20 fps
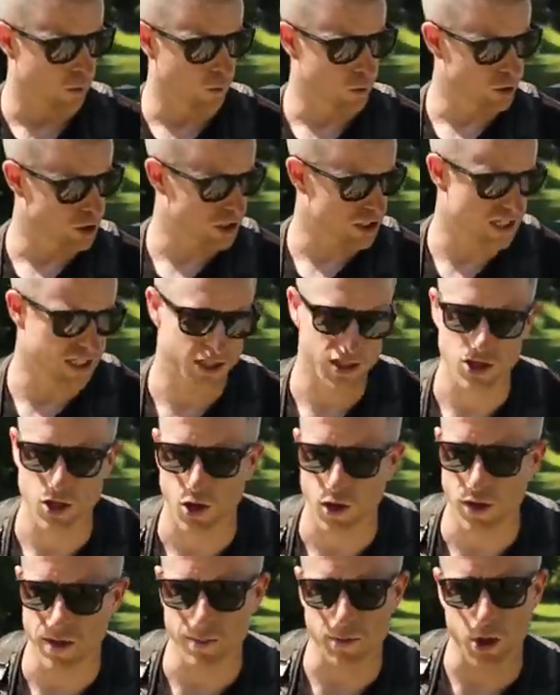we'll just
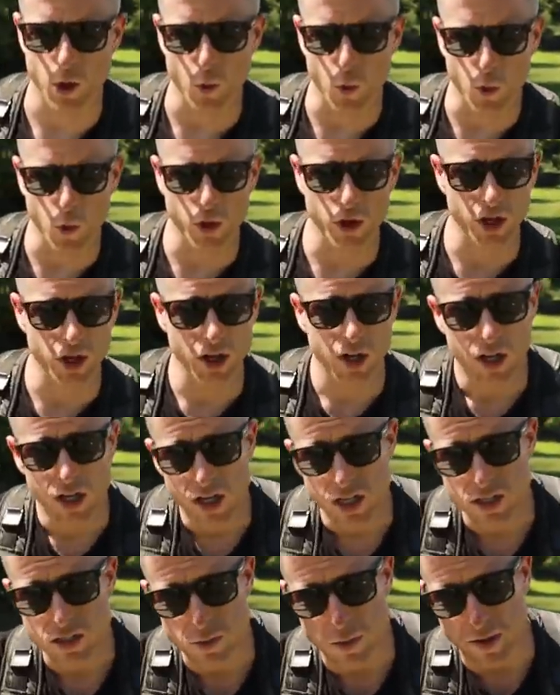install them in order.
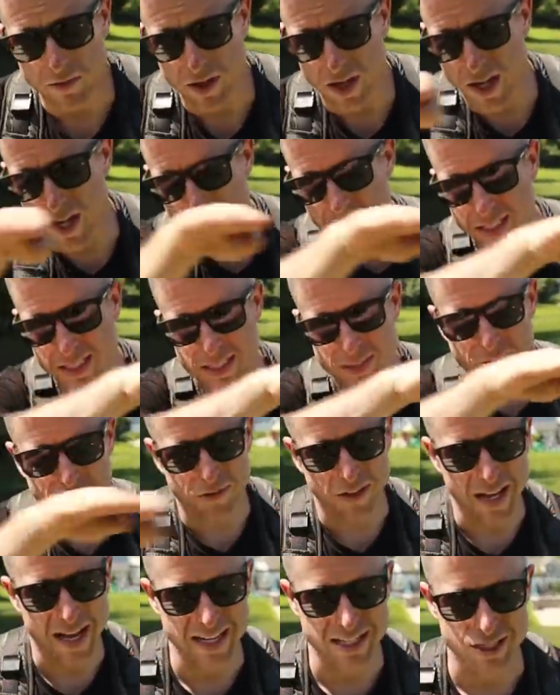So we have a nice
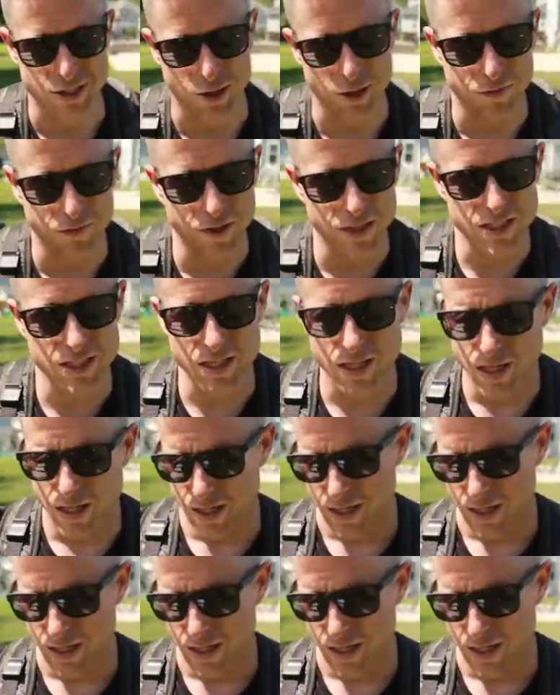flat surface